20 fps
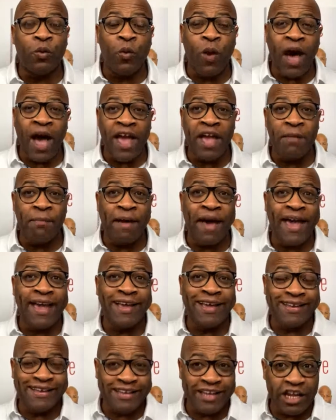Why am I
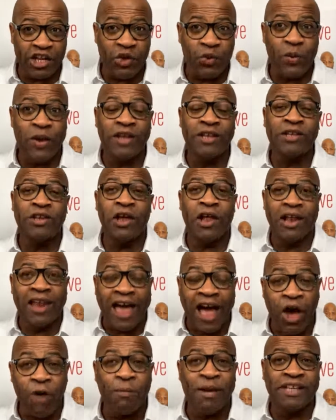continuing to
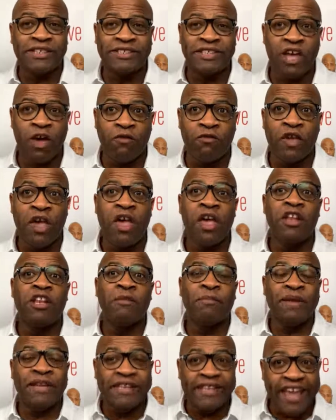allow myself to
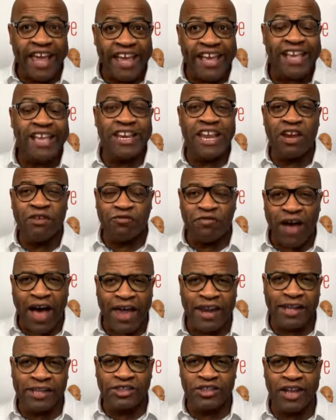be taken
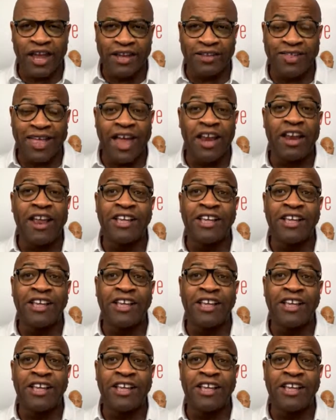advantage like that?